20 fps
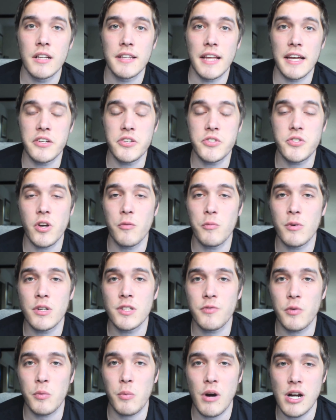Thank you so
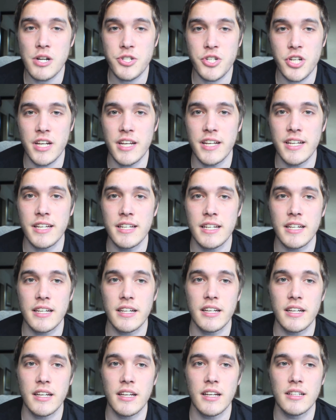much for watching.
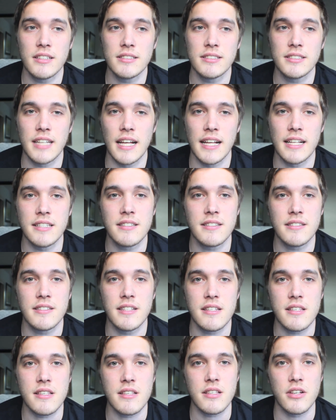Since
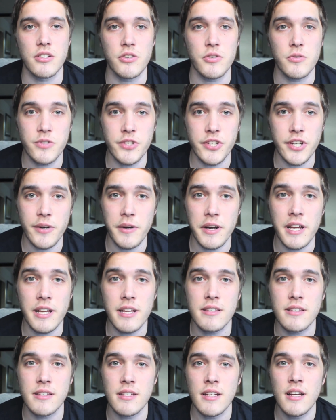this is a new
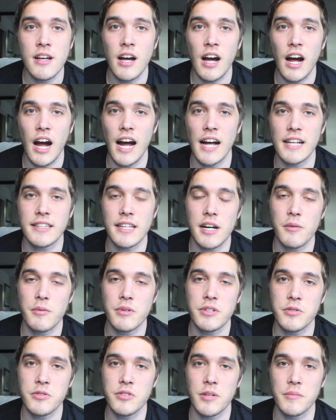series, I thought I
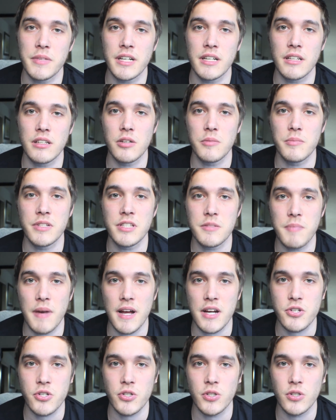would do something a little bit
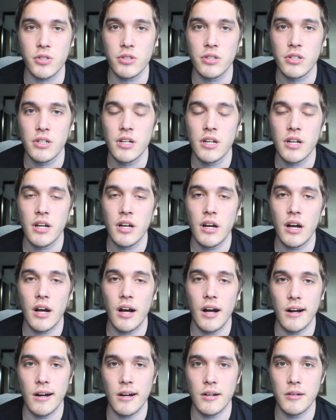special
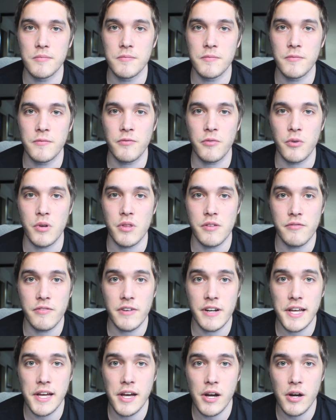um, for the
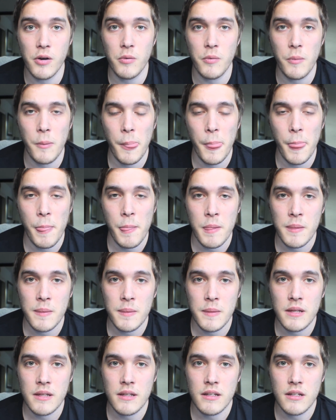video.
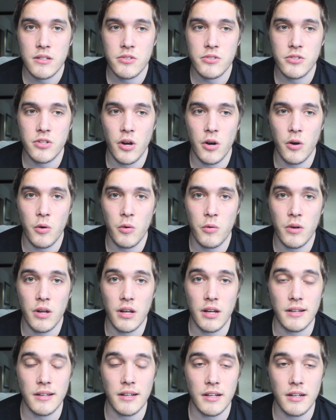So
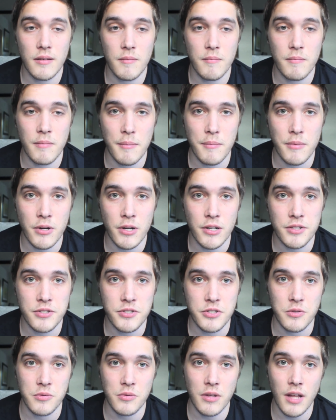remember
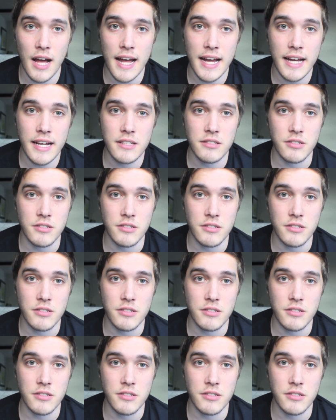to like,